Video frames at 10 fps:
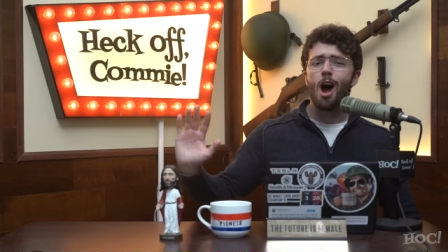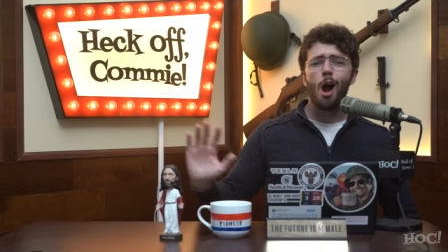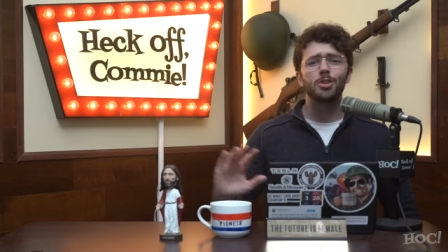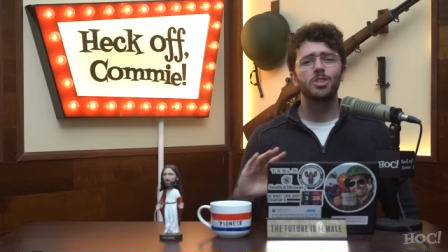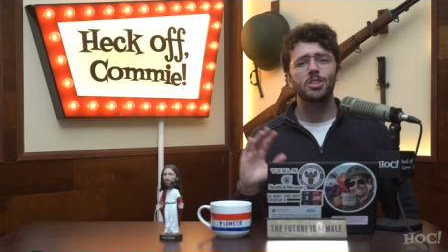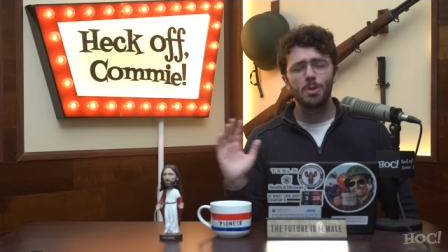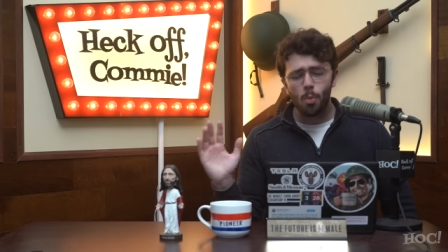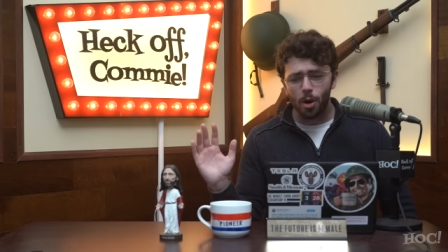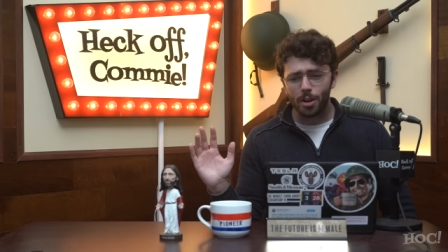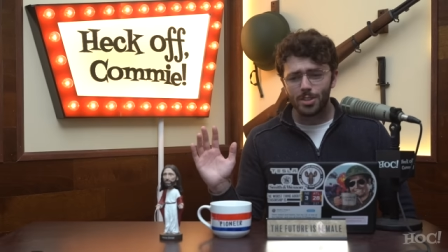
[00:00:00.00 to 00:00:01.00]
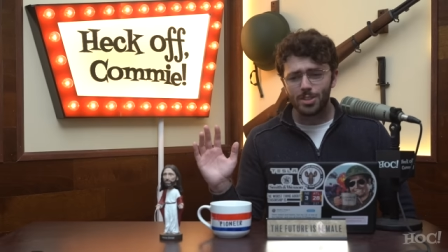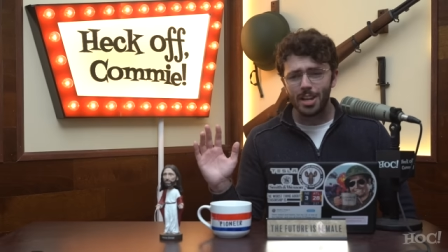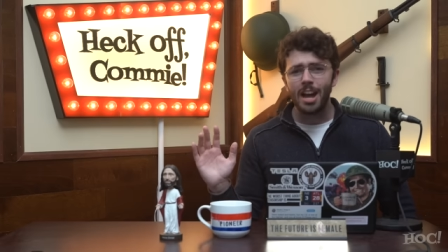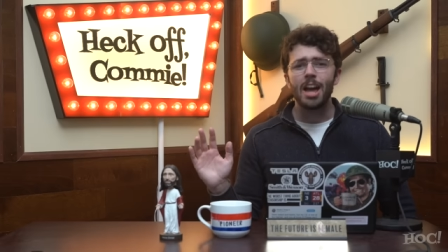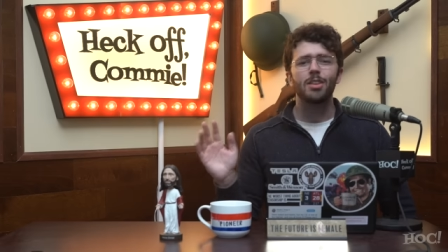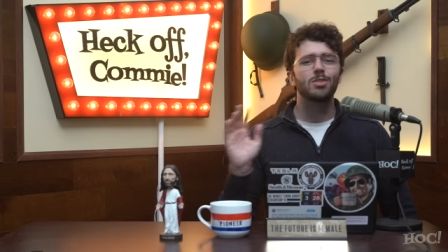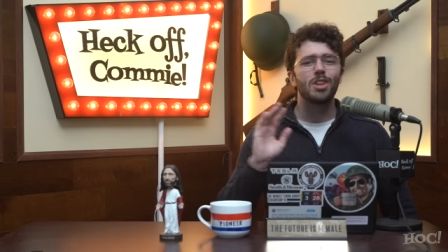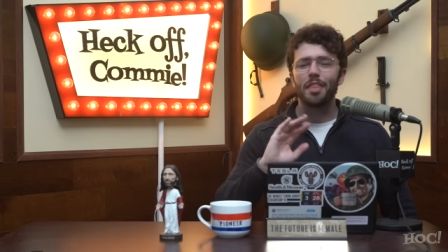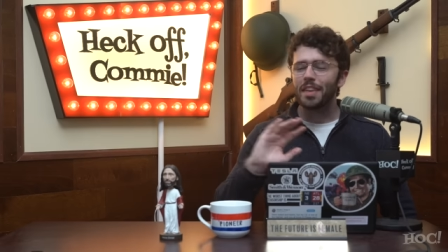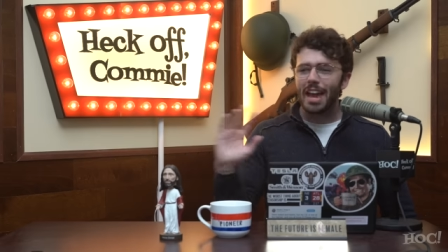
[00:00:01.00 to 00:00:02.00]
Our system works. There's
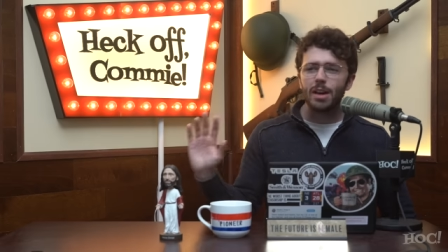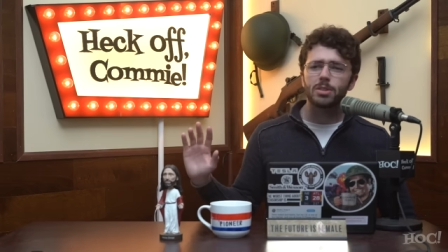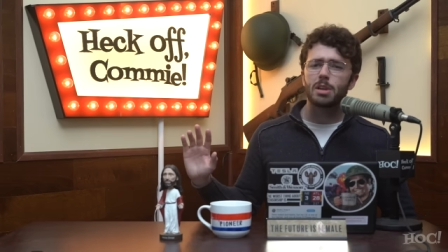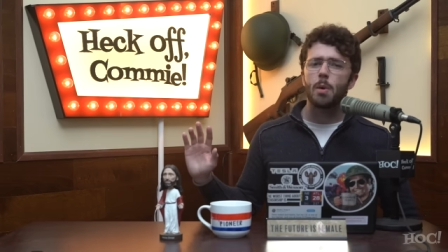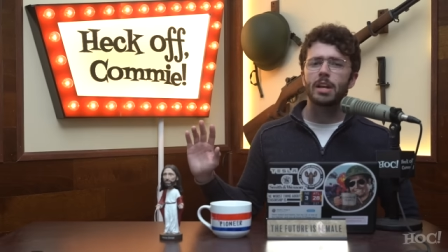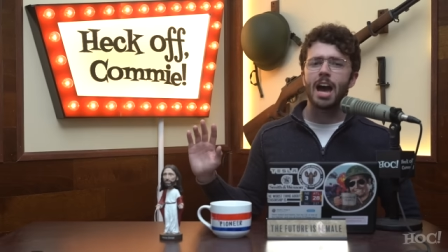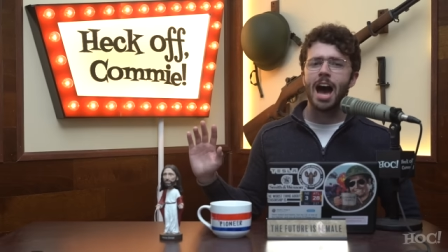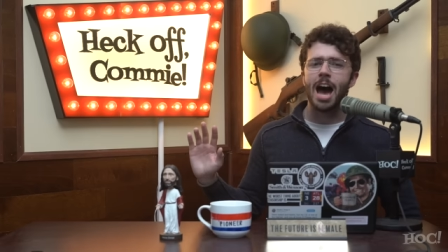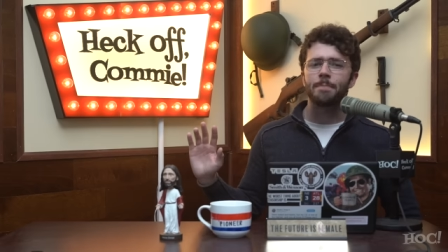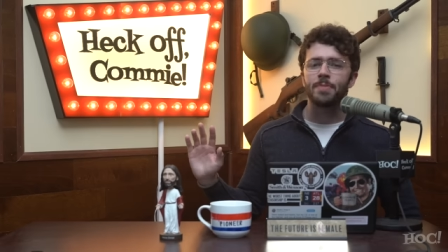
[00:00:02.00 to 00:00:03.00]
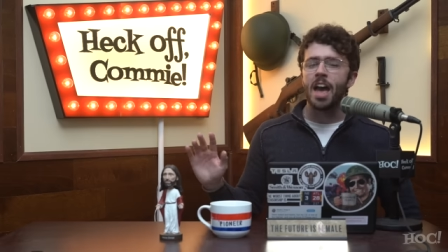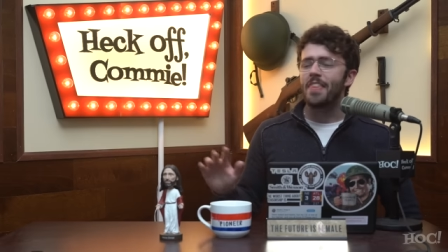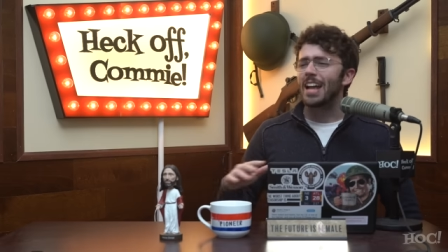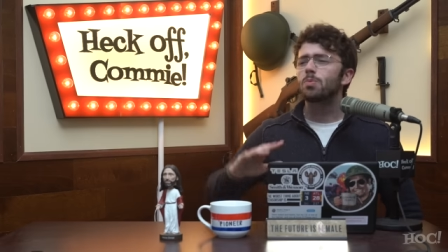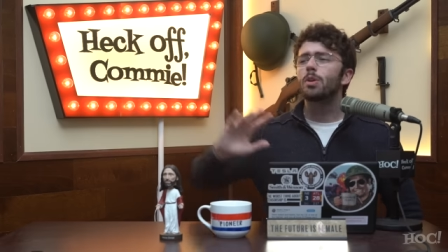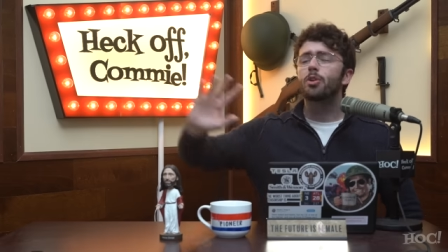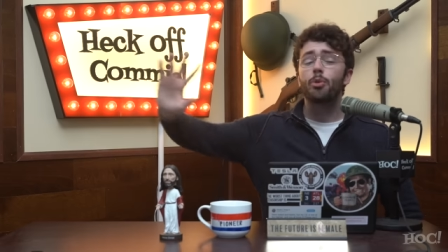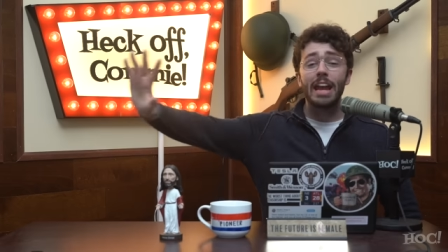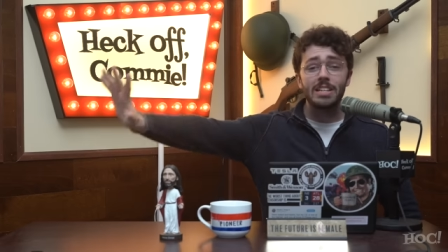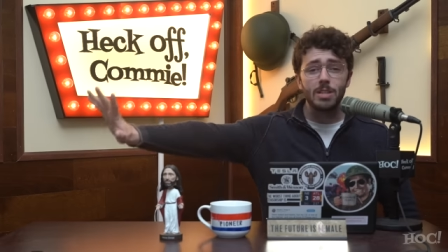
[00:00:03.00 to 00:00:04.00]
nothing else going on. That's what
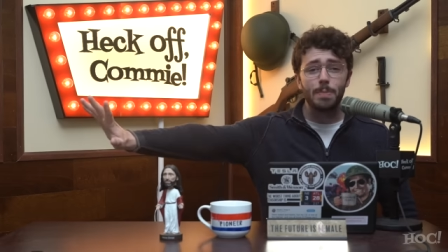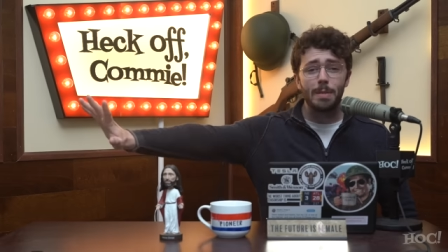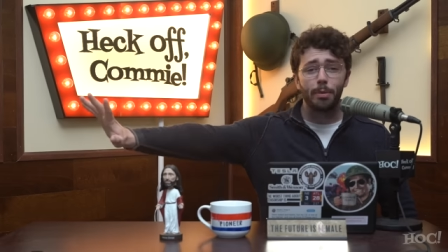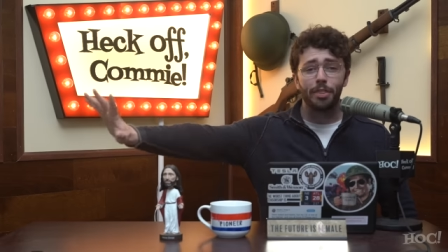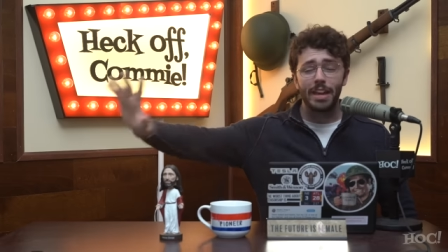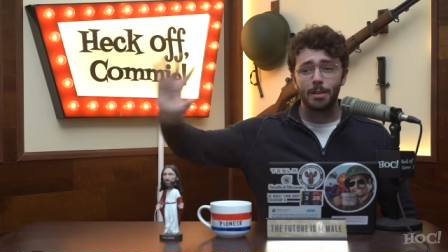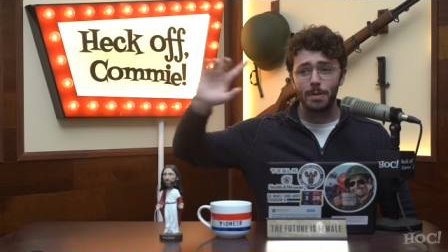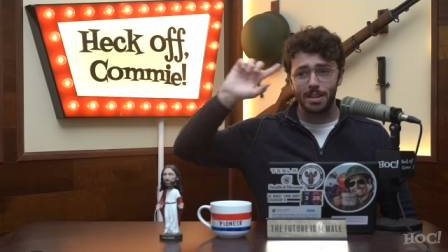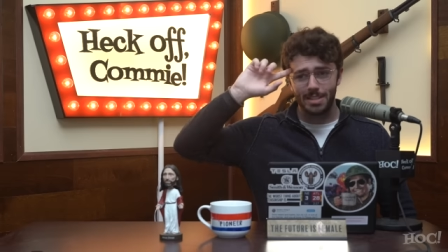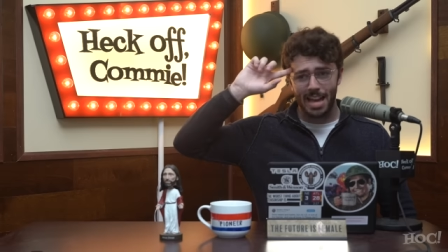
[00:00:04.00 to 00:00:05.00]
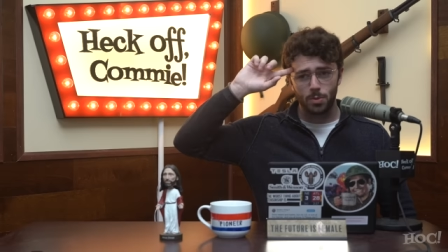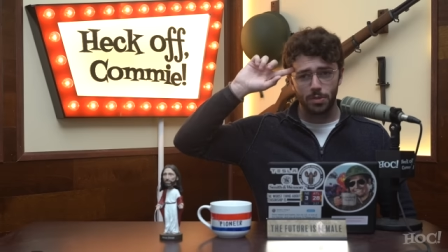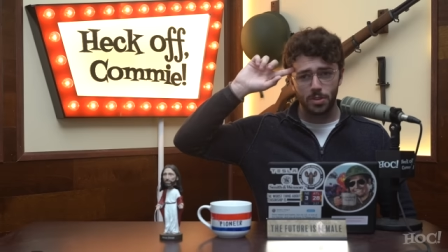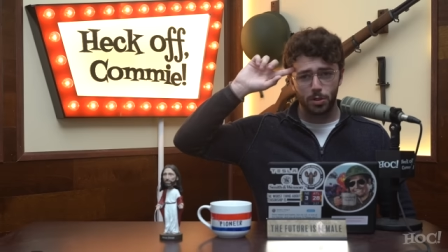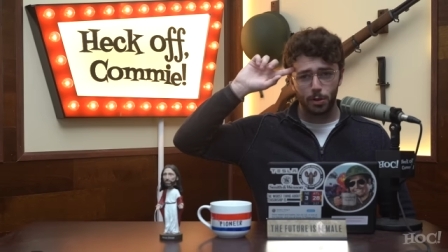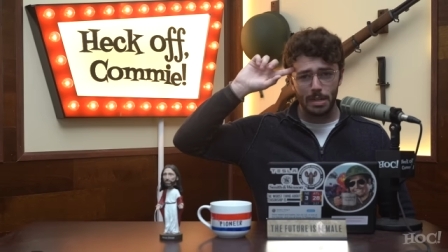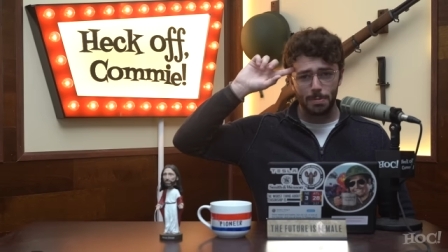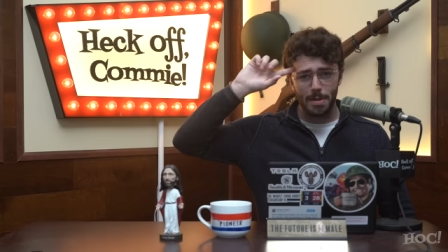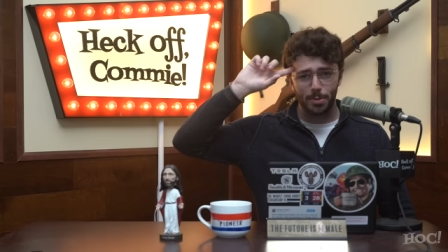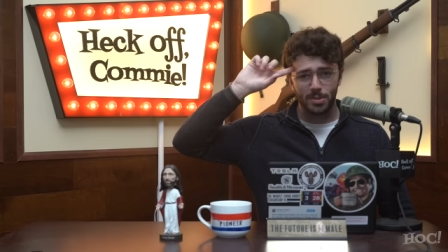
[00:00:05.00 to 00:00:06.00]
crazy people think because that's what the screen
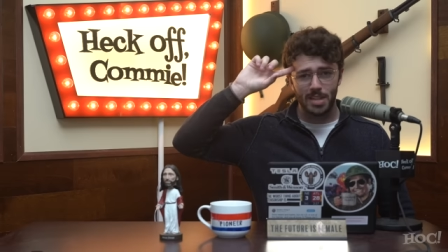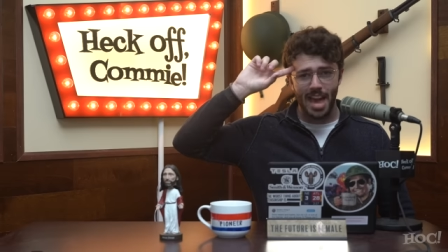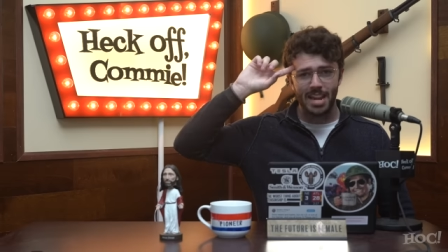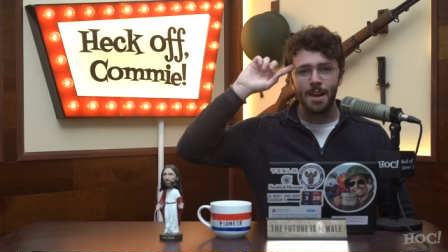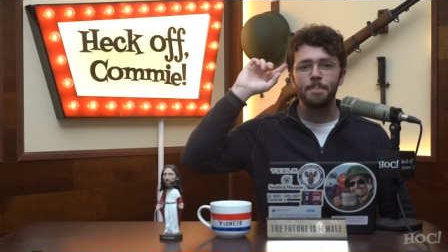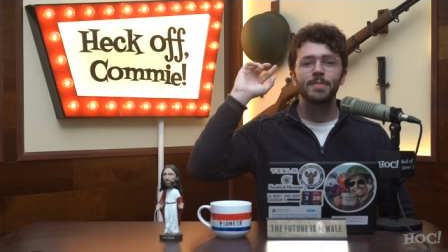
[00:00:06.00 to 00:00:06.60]
people said.